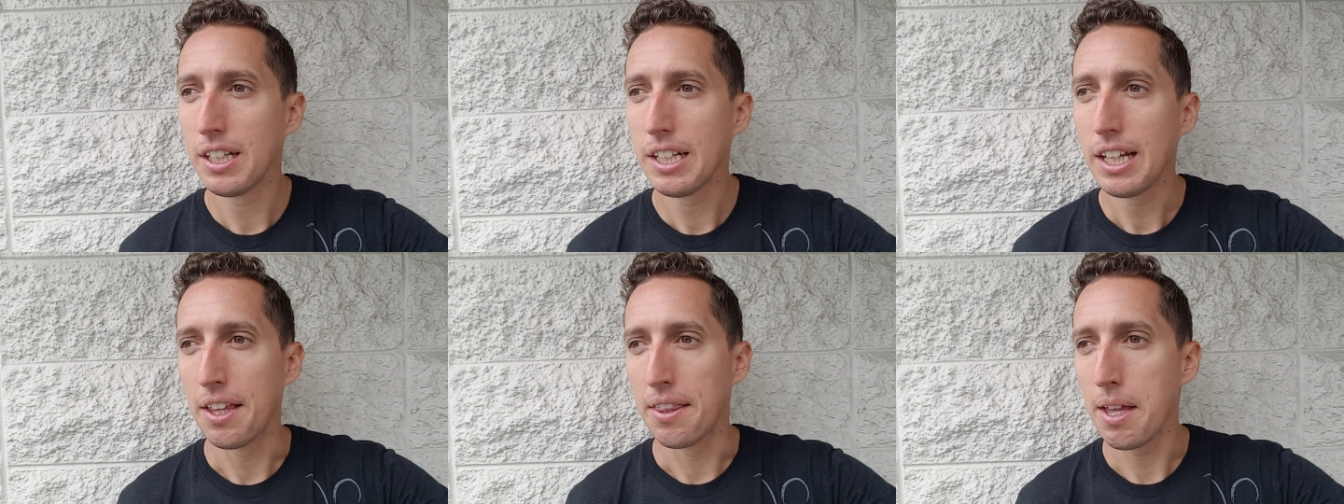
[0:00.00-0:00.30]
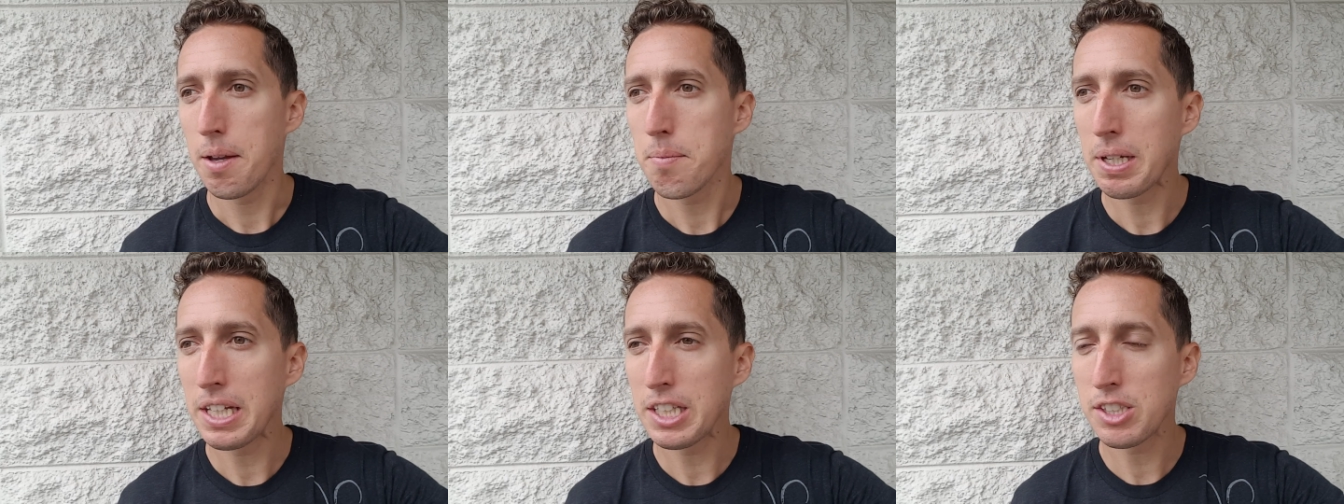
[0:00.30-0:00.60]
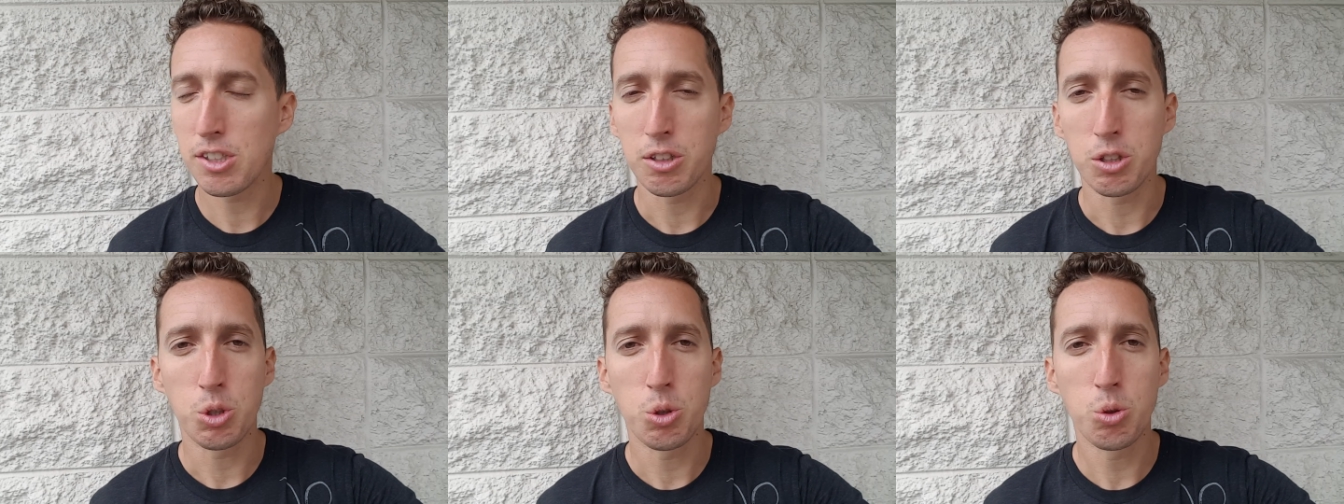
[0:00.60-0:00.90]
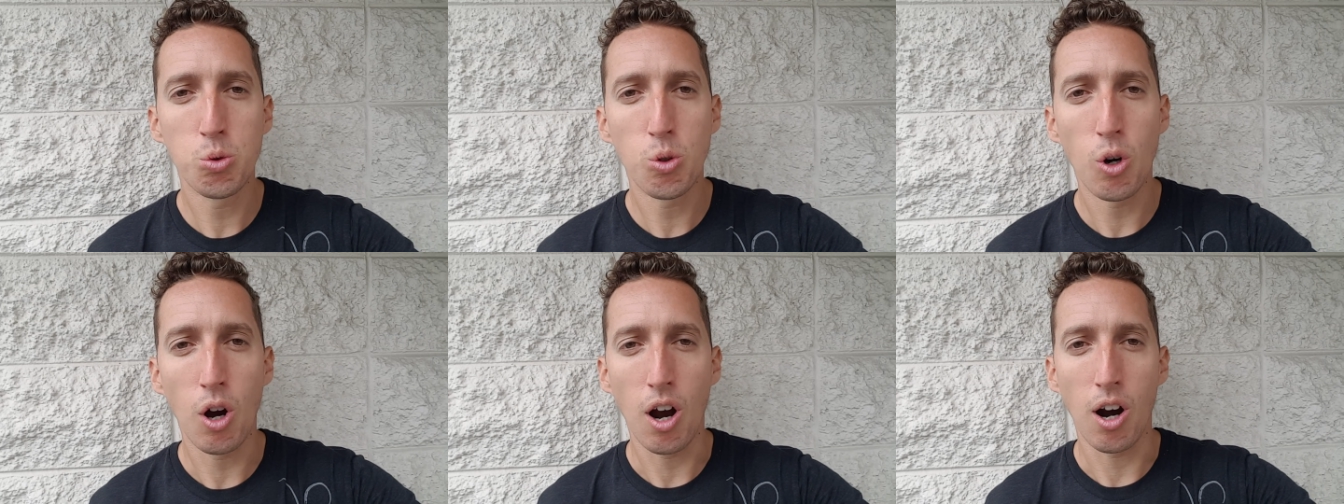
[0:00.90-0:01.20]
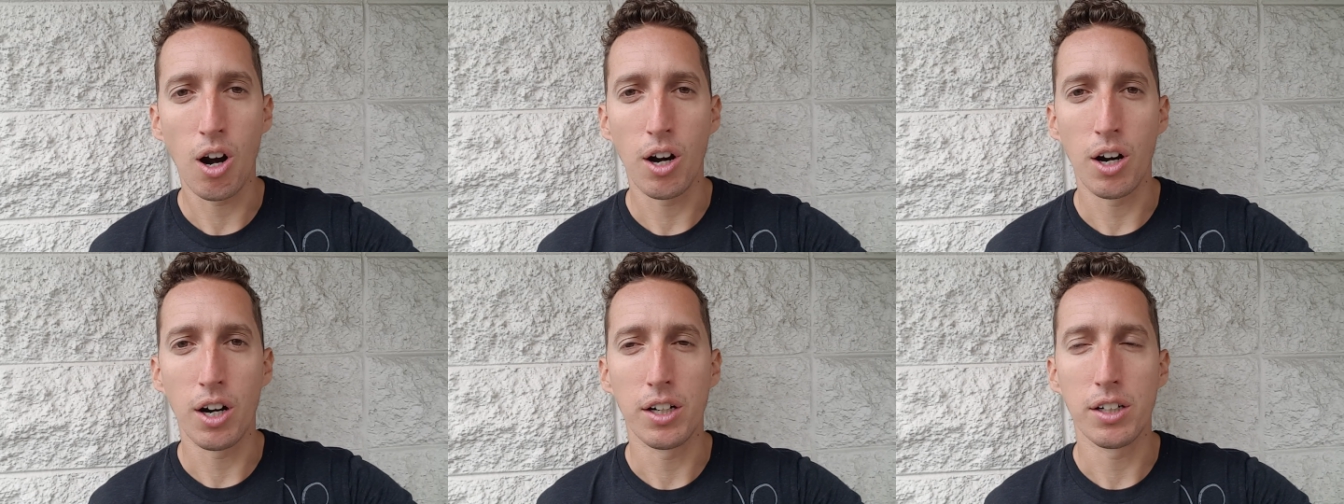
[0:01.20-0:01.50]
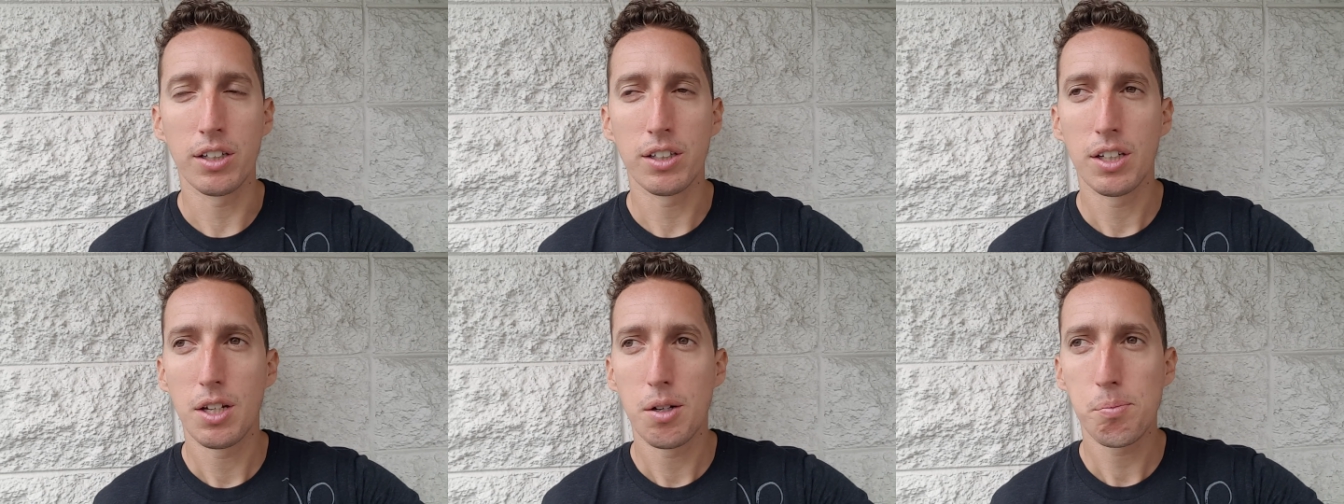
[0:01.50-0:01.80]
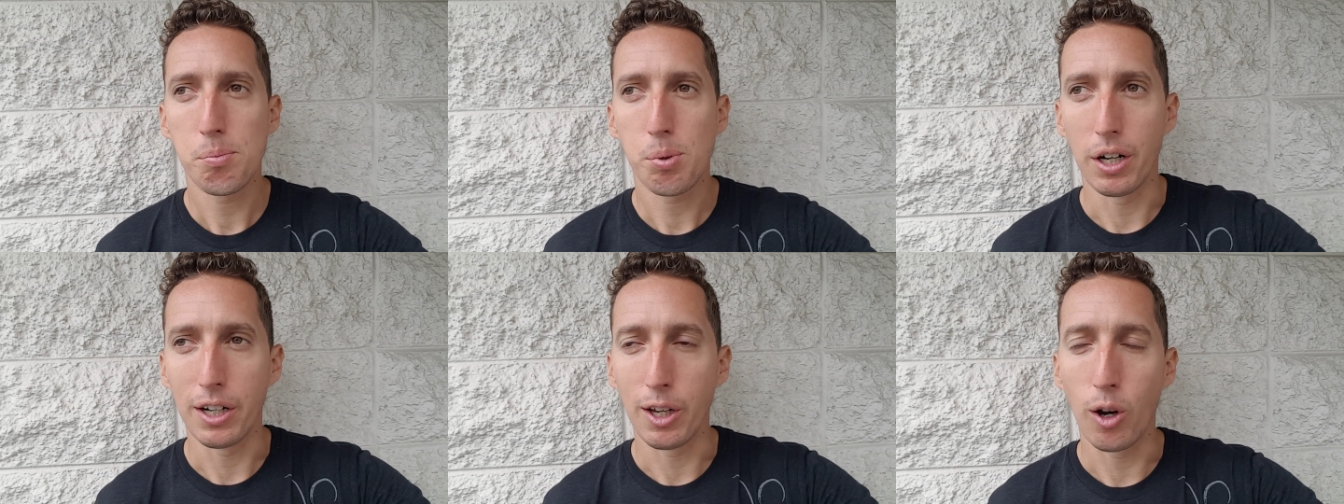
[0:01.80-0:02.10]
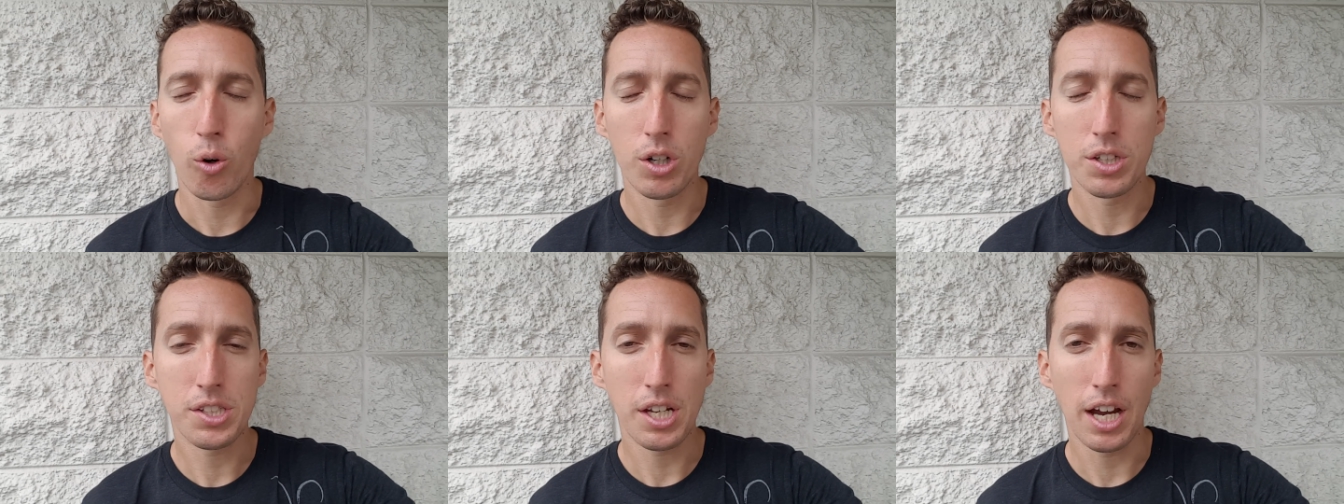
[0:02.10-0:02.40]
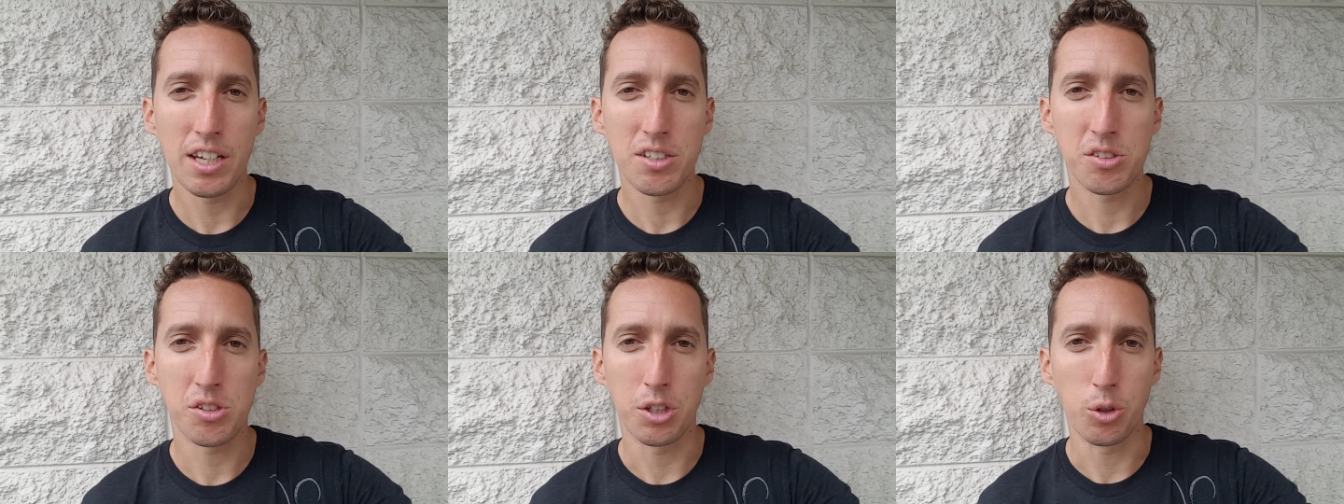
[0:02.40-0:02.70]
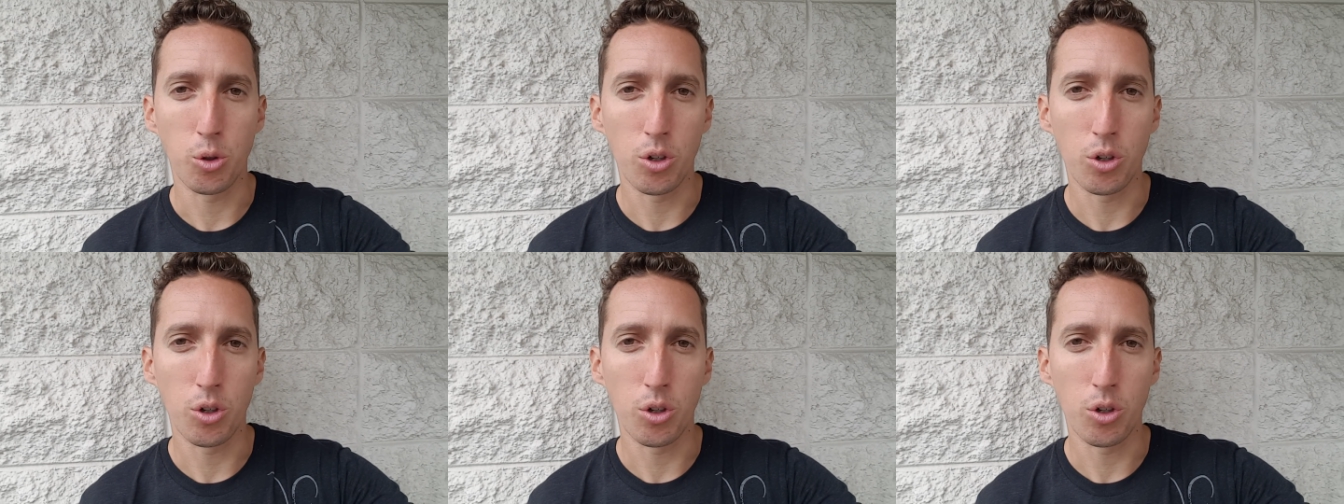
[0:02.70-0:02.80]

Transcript: And that means that you are prioritizing